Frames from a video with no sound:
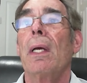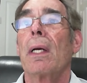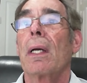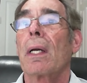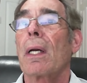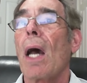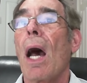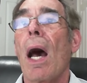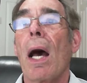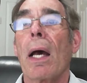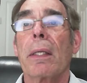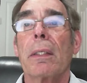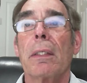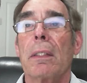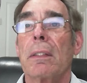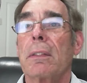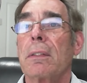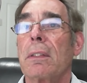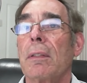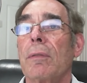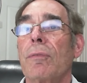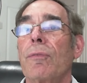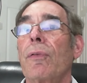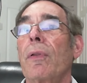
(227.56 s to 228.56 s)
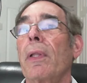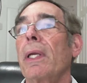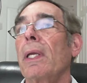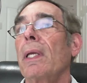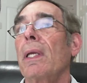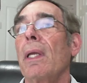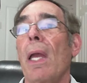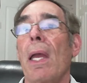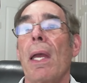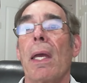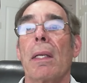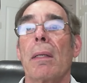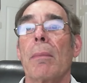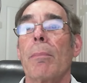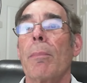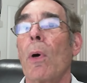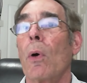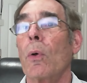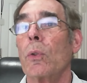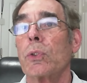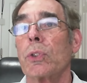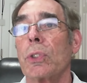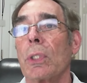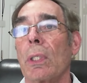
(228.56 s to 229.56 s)
cognitively and
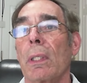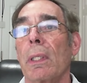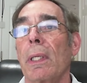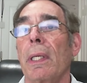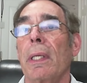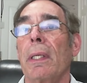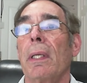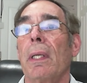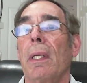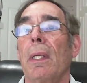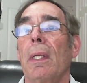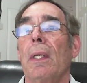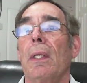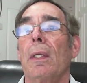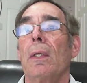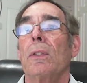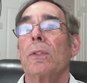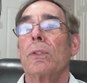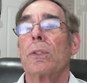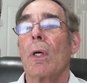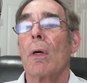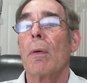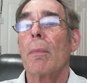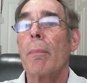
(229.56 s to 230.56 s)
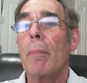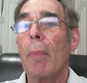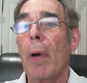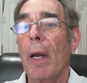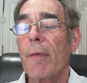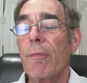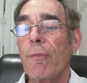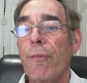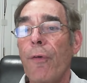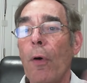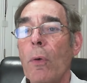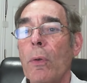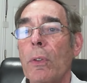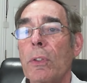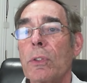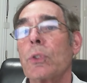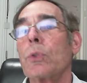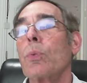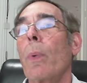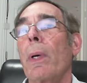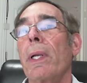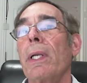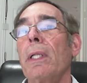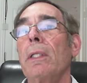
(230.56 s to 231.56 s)
emotionally. So my
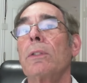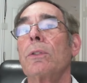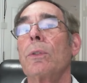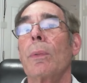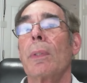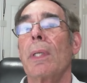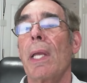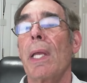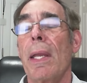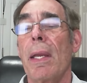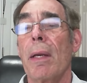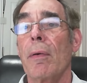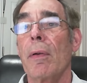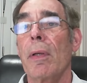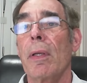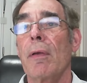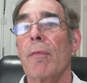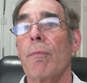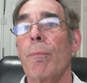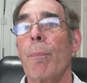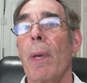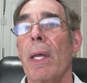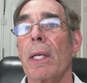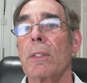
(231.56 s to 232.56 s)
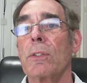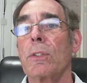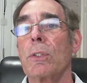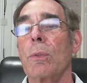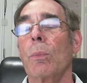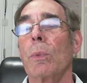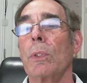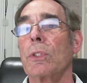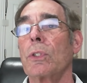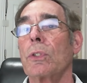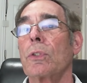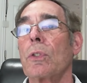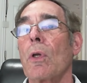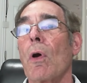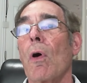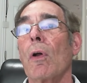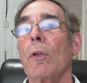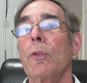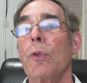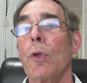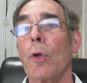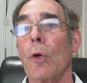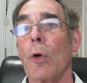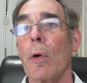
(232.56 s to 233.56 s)
focus went into an area of medicine which is
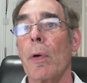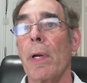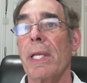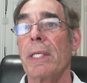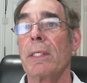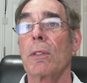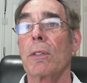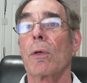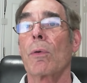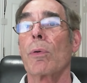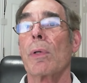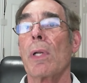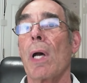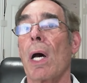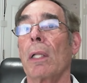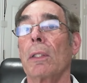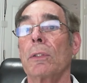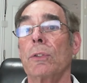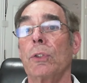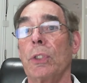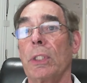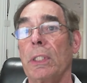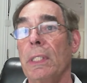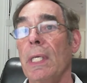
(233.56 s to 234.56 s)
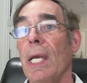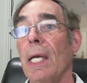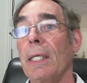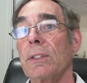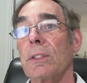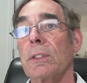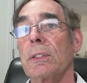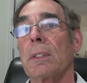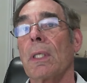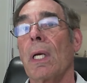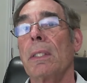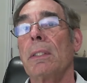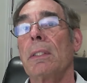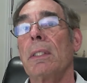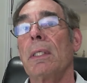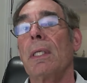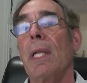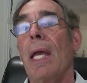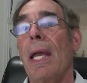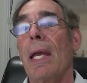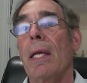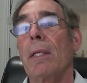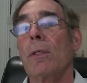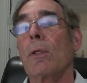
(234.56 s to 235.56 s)
called neuroendocrinology. Yes, I
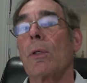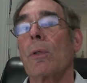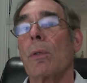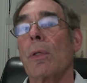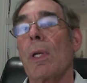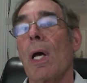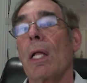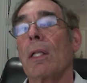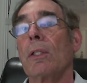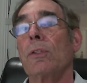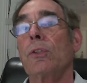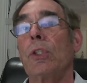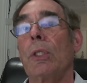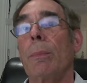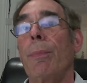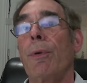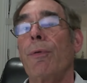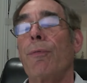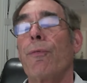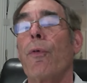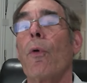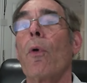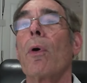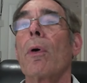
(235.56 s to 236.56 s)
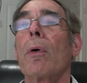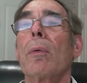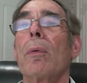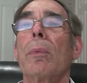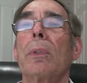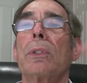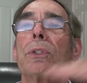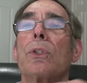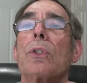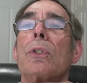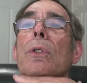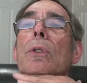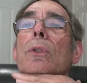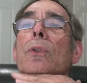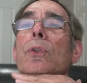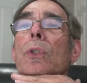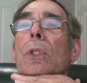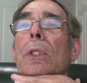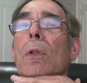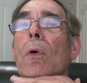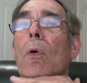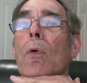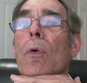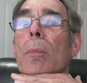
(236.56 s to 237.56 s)
did endocrinology before, which are
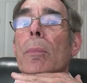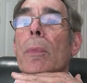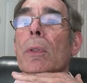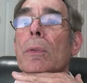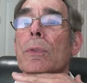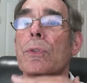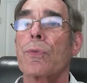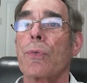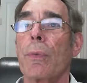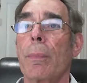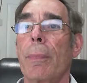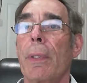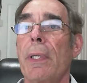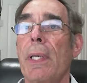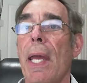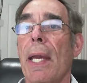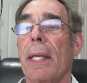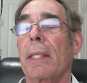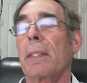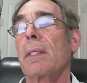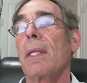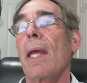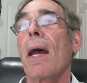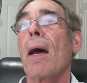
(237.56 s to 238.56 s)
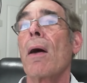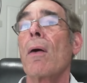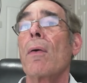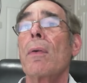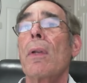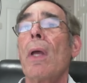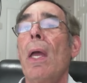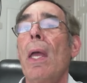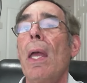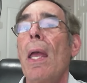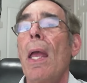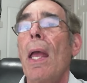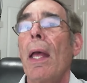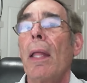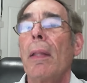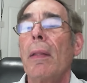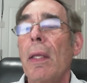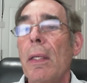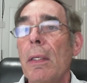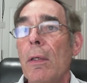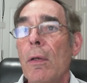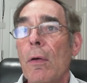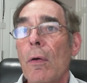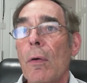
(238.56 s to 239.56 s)
usually the hormones from the neck down. And then